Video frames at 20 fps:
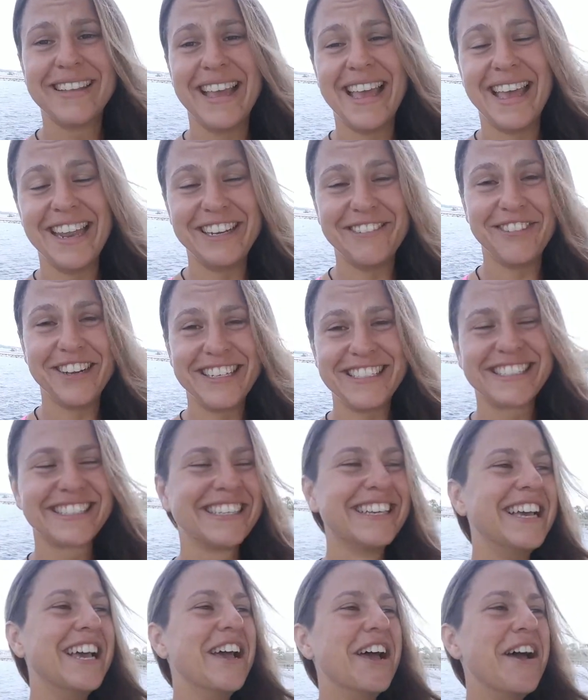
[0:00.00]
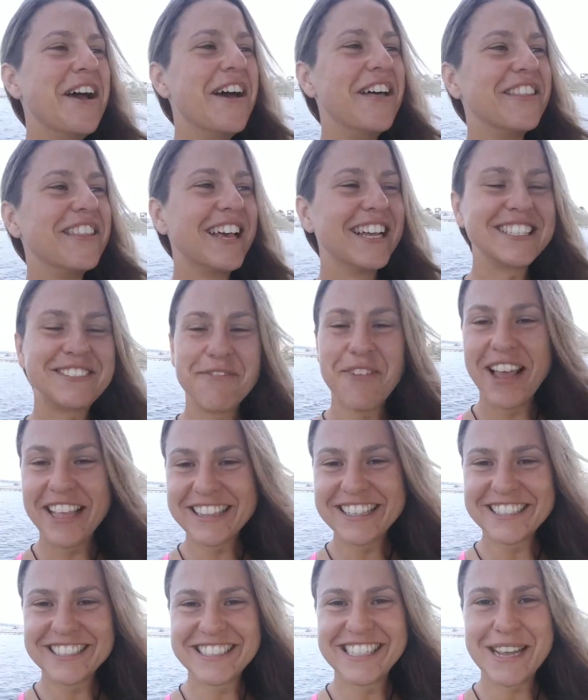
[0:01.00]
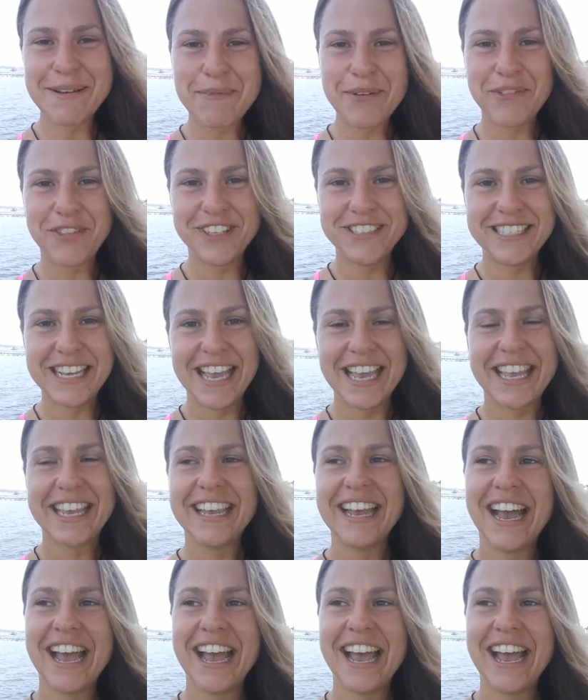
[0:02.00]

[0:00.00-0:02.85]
Anyways, that's my little tip of the day.